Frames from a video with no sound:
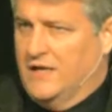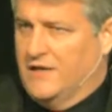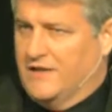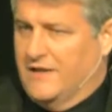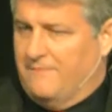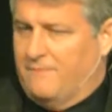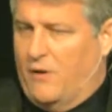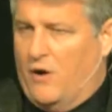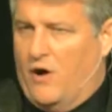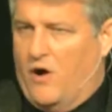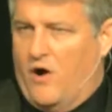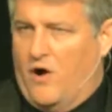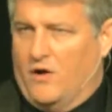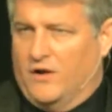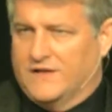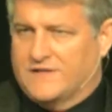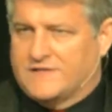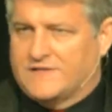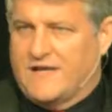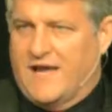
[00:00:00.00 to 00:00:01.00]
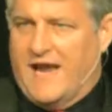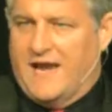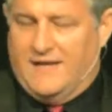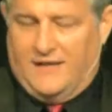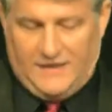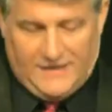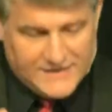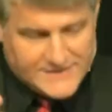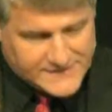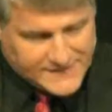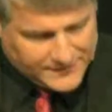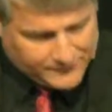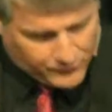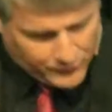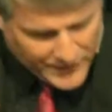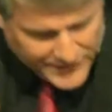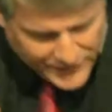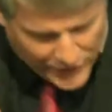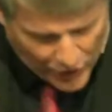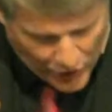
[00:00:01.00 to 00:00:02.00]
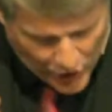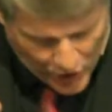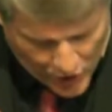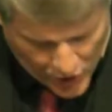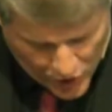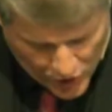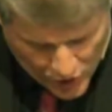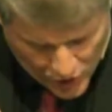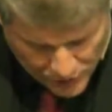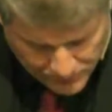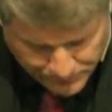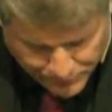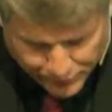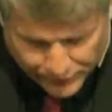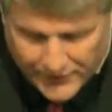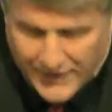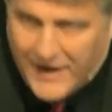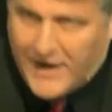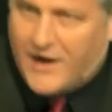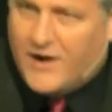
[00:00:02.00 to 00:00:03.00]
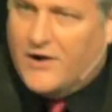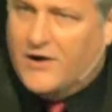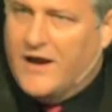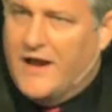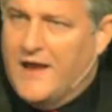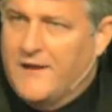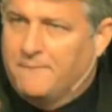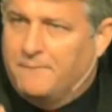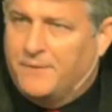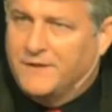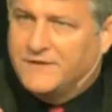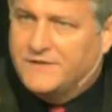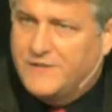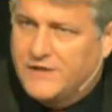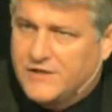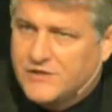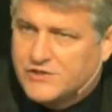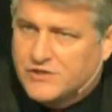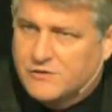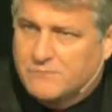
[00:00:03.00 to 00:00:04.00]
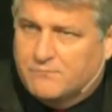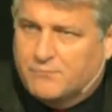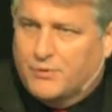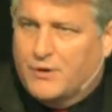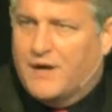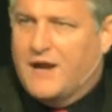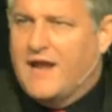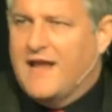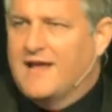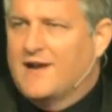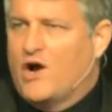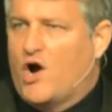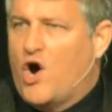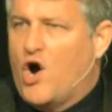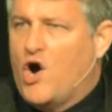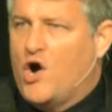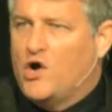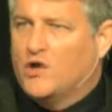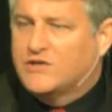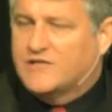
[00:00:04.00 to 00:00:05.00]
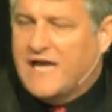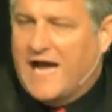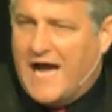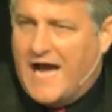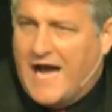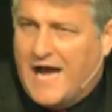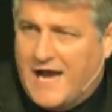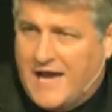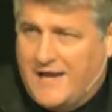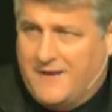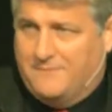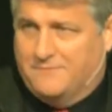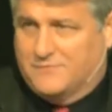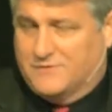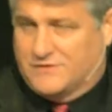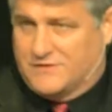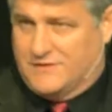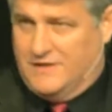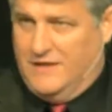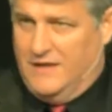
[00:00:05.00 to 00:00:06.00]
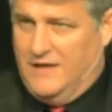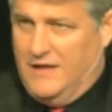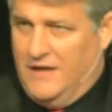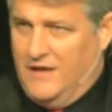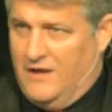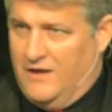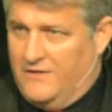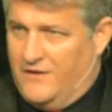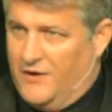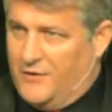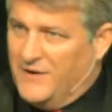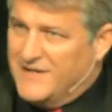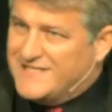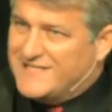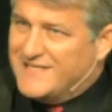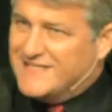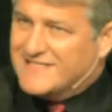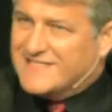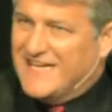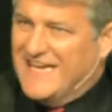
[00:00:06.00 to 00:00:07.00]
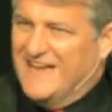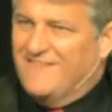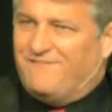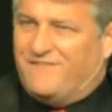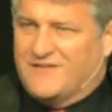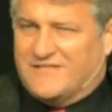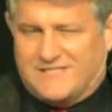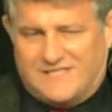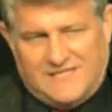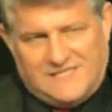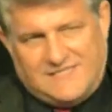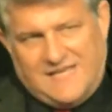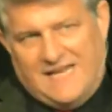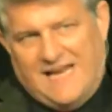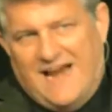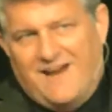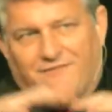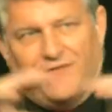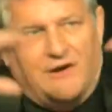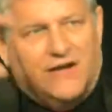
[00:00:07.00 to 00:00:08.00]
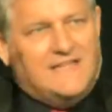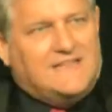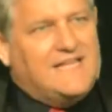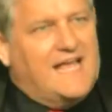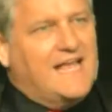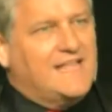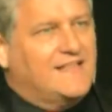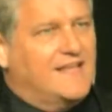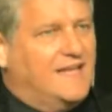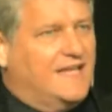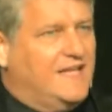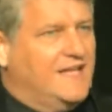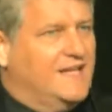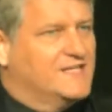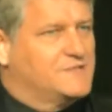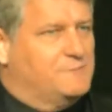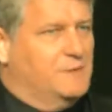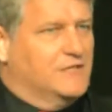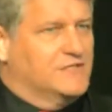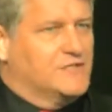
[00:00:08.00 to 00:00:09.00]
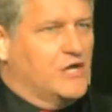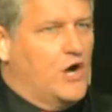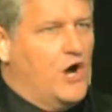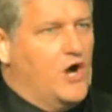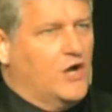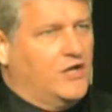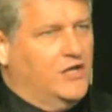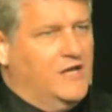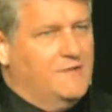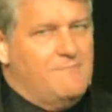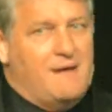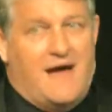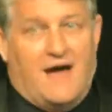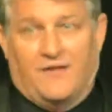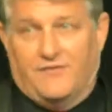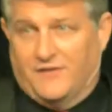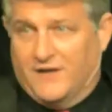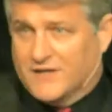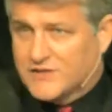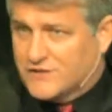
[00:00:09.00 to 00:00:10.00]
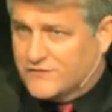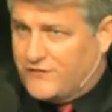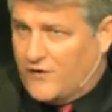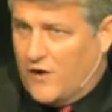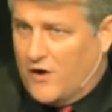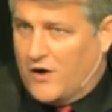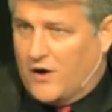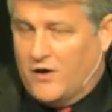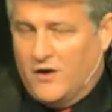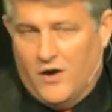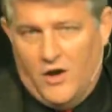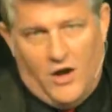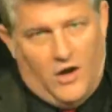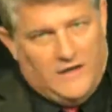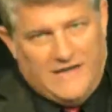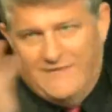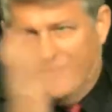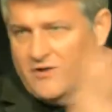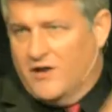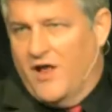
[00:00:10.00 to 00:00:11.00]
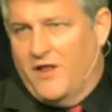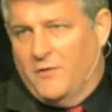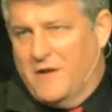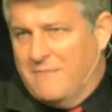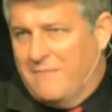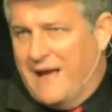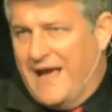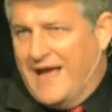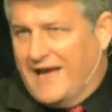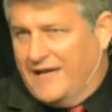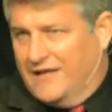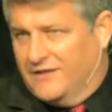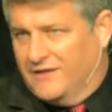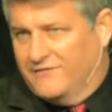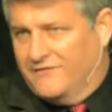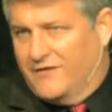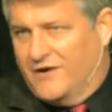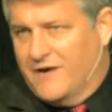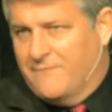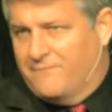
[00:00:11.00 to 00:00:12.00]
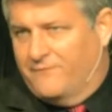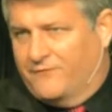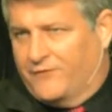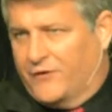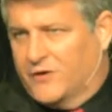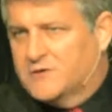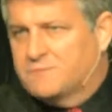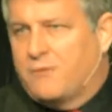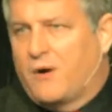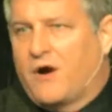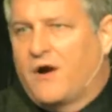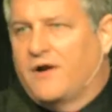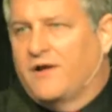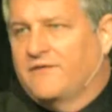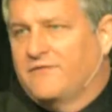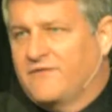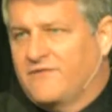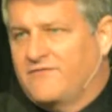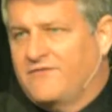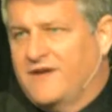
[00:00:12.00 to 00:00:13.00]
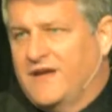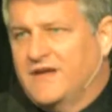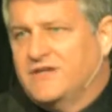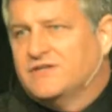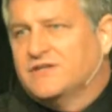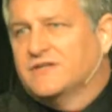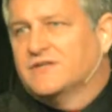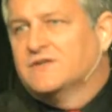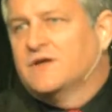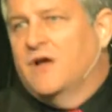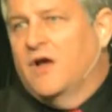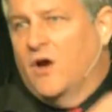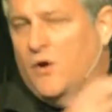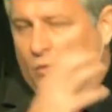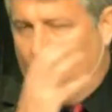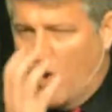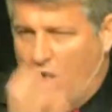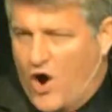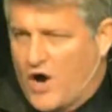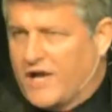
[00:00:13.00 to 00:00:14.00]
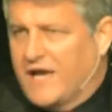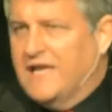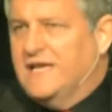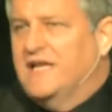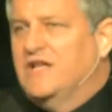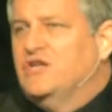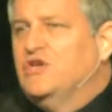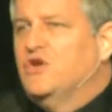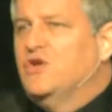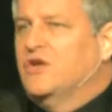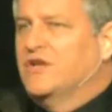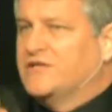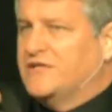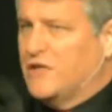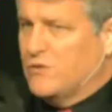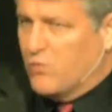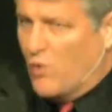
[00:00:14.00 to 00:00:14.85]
that Paul is saying, listen, with all prayer and petition, pray at all times. There is this emphasis that everything that he has been talking about thus far, even all the way back in the very first part of Ephesians, walking in unity,